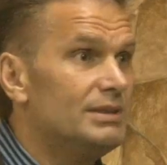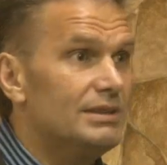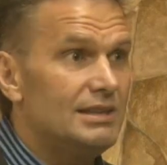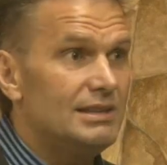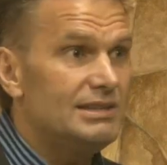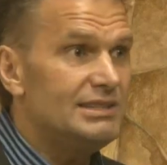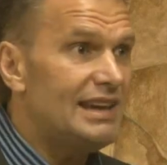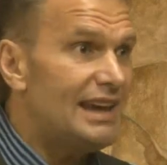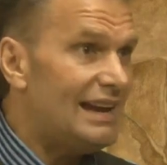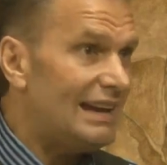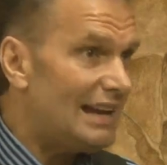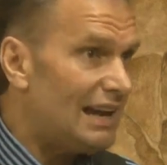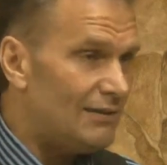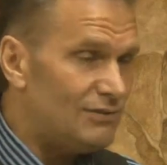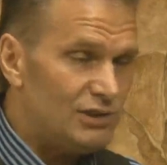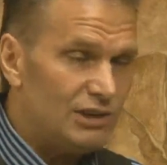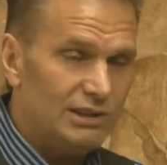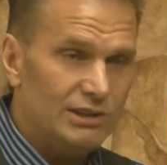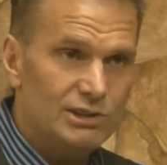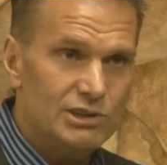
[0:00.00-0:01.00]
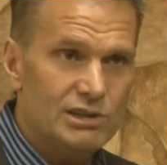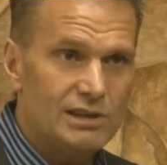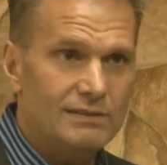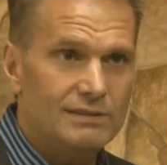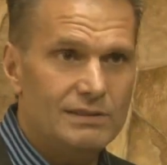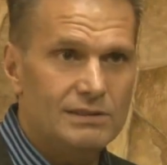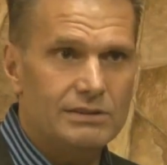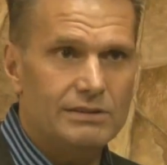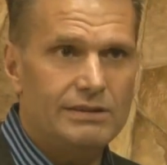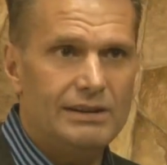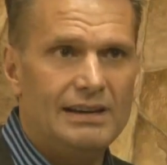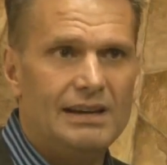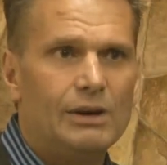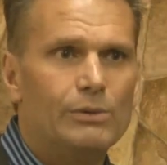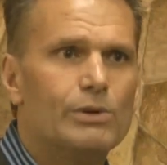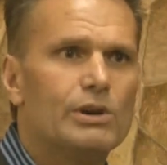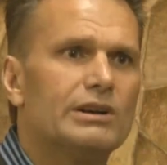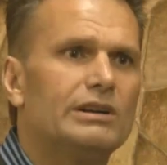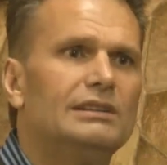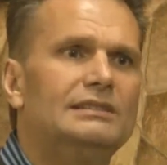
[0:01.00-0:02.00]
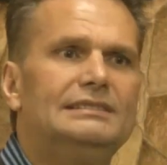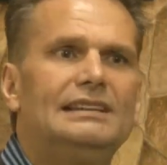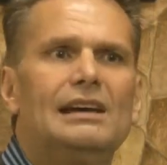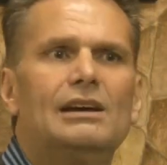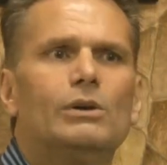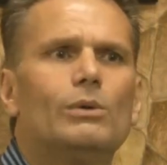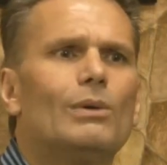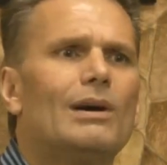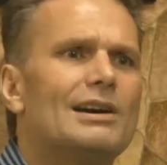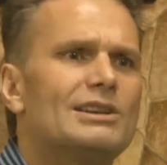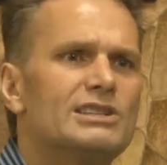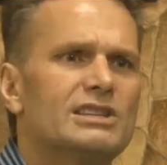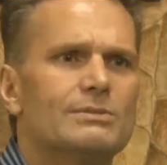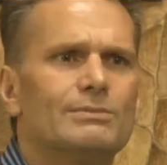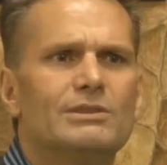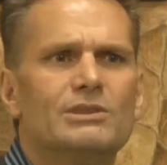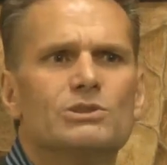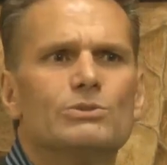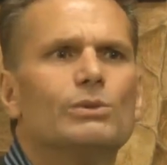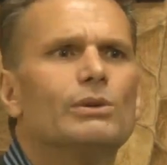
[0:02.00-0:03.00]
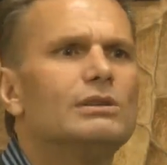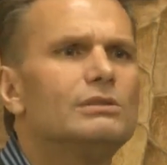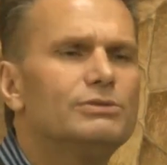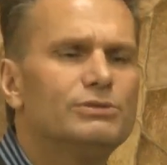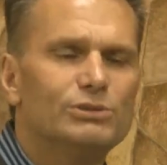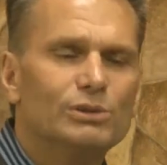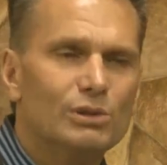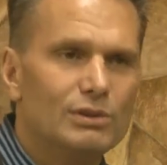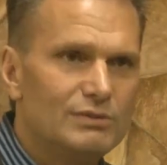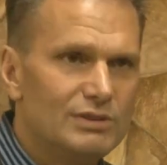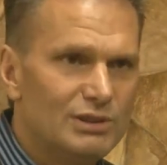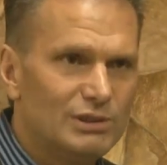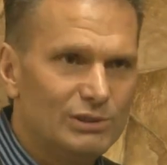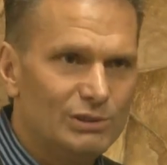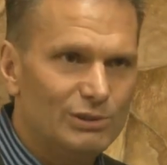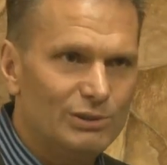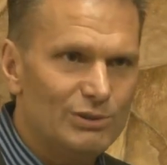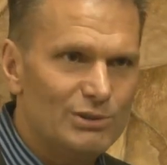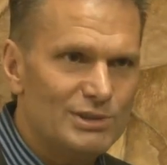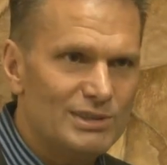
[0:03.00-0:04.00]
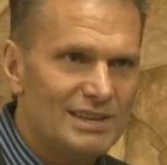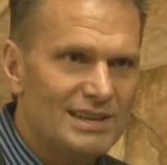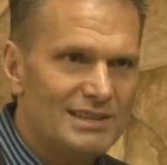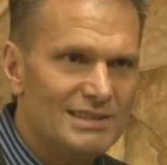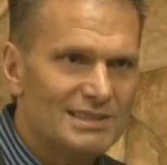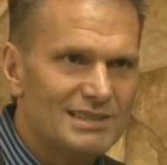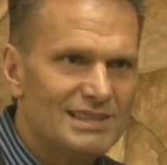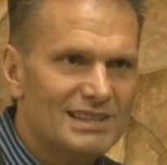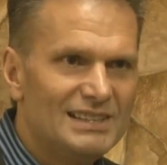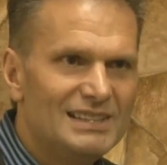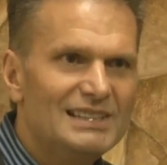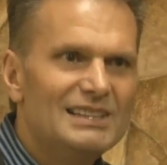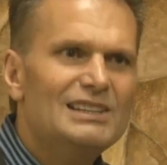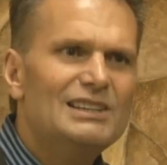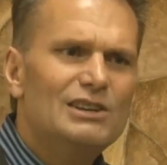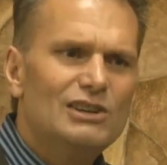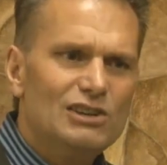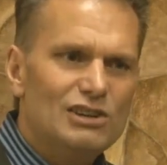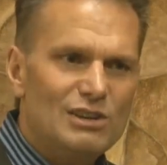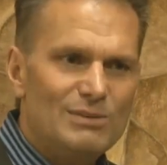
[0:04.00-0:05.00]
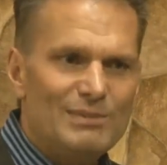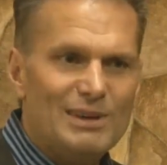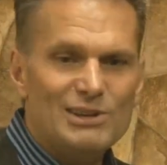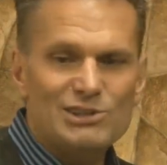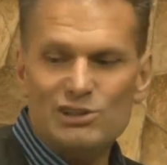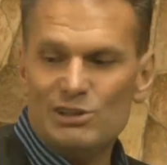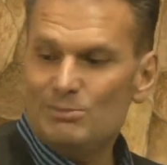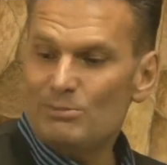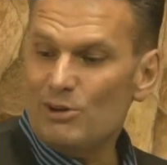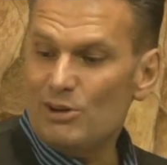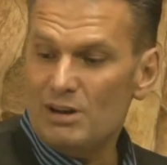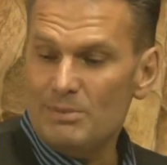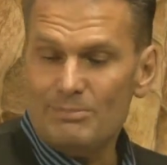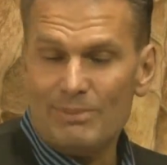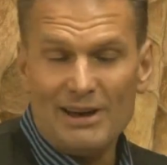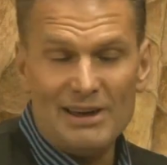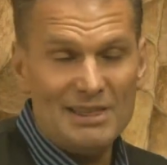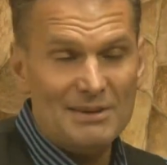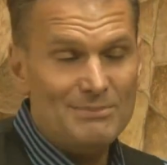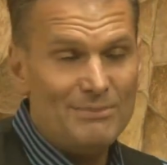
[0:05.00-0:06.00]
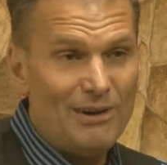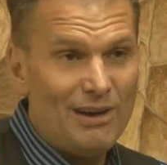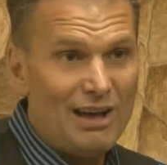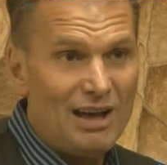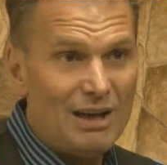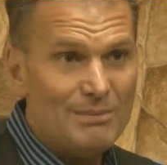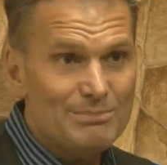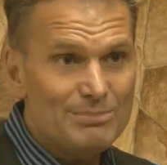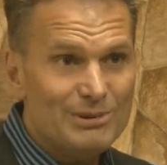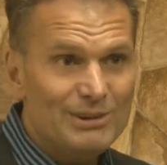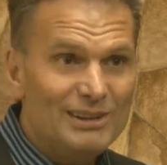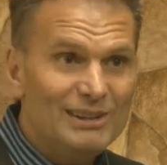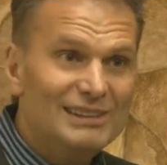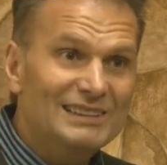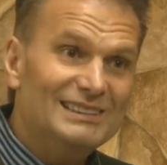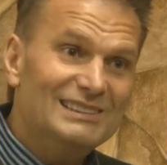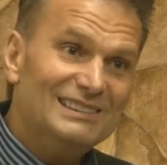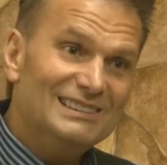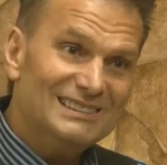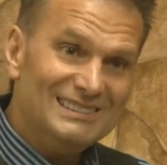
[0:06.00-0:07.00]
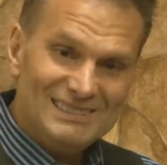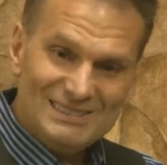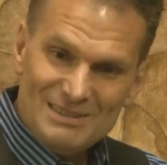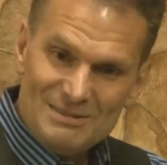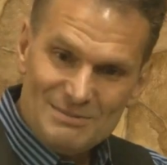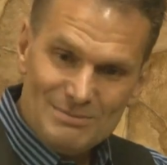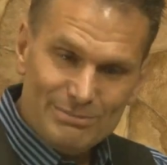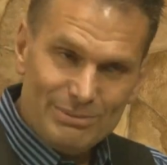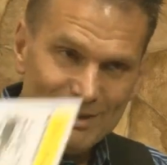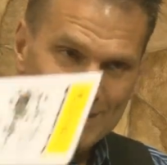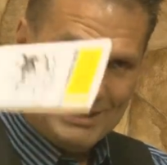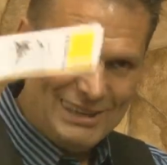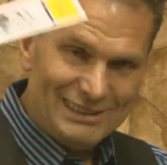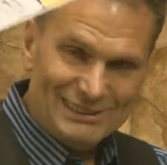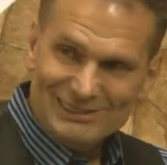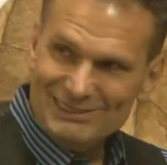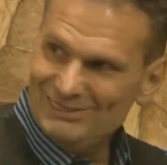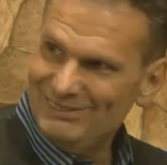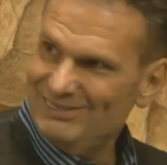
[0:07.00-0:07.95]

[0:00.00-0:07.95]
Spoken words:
the SAG-AFTRA Conservatory and I work on Dale Wasserman's One Flew Over the Cuckoo's Nest. You mentioned Murdered by the Mob, Play Kill.